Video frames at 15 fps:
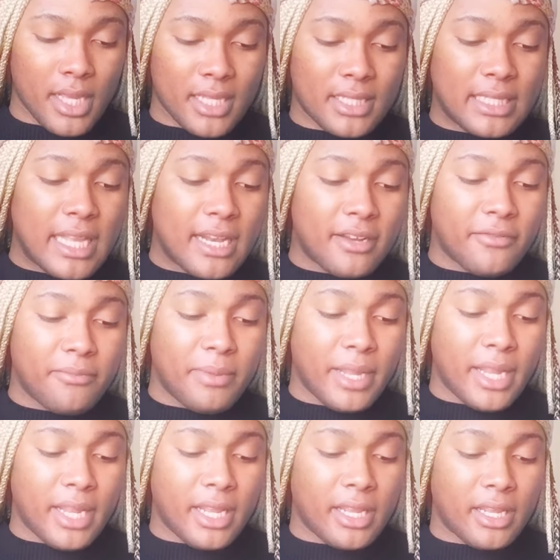Instead of
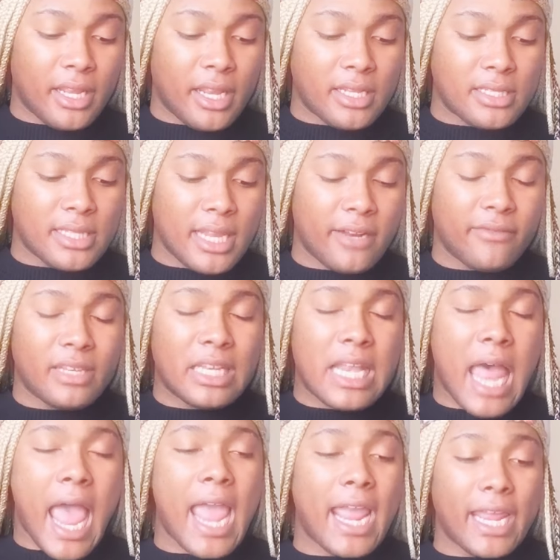
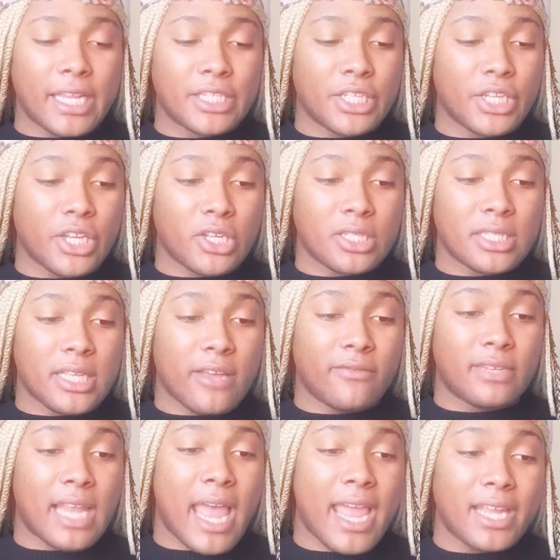lying to
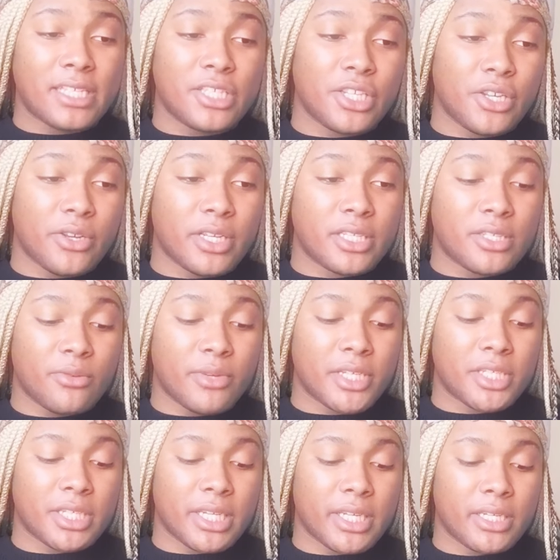yourself, lying to your
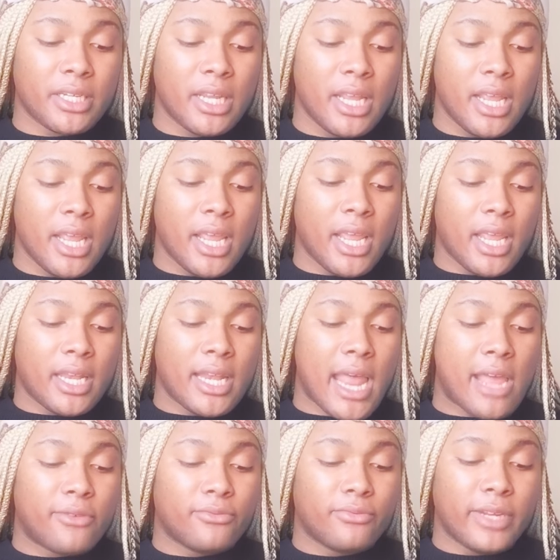intuition, and
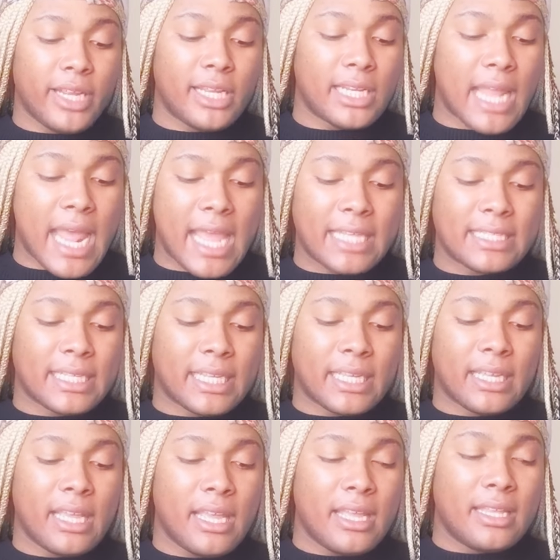not
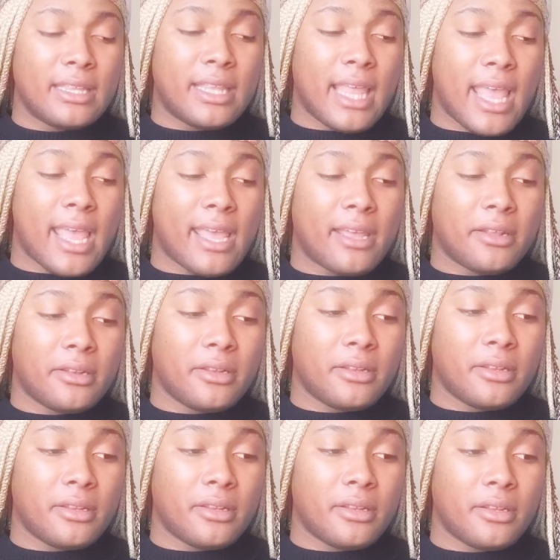realizing that
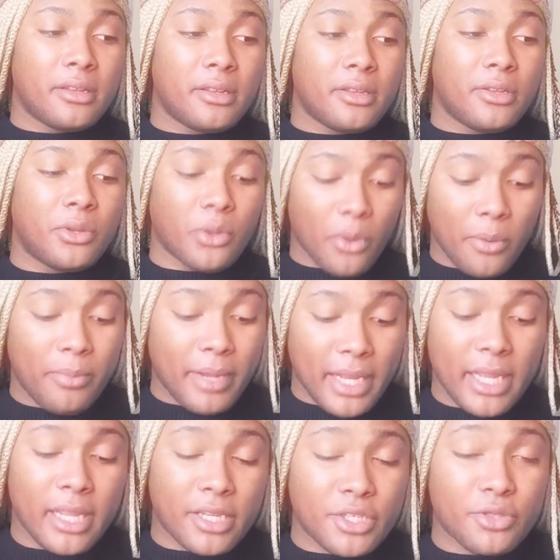you're
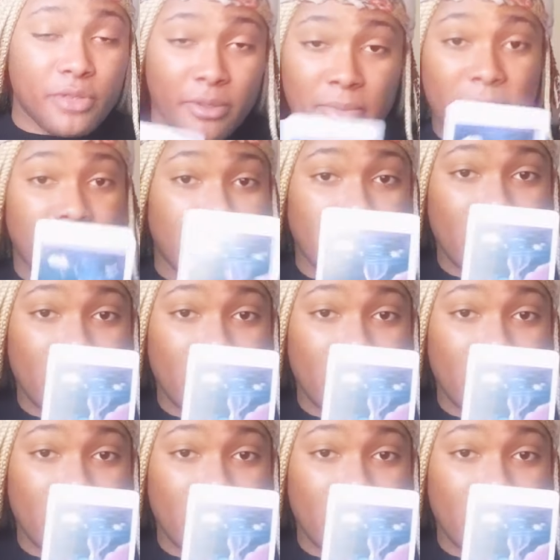being extremely